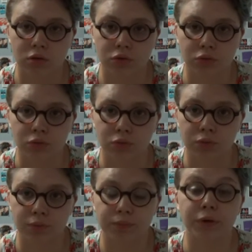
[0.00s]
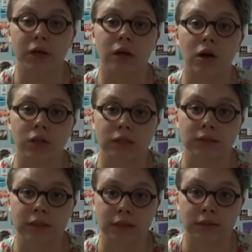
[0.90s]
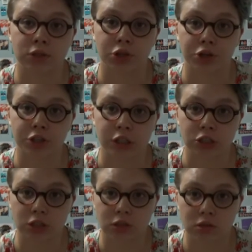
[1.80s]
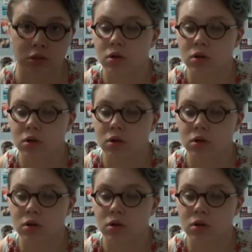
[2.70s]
to bring all these things to your attention.